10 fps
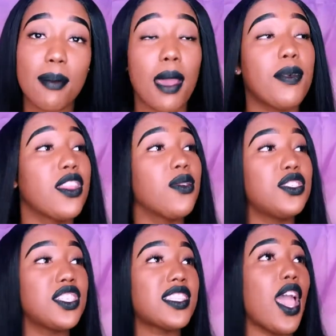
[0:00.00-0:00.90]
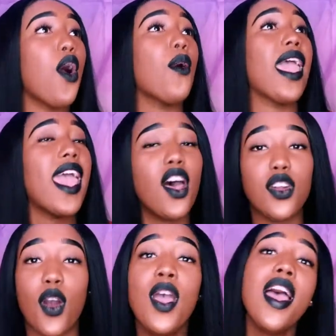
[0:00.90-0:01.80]
And my brother was just like, oh
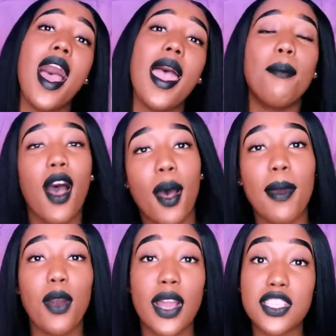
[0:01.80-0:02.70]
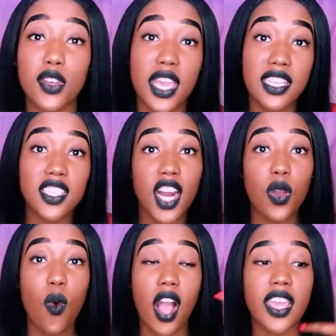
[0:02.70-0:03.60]
hell no, I am on my way. So he
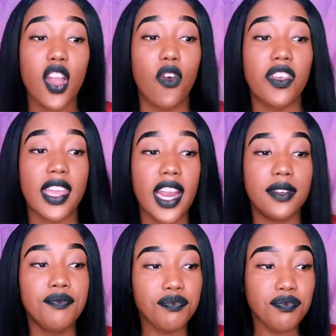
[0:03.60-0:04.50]
started walking over there.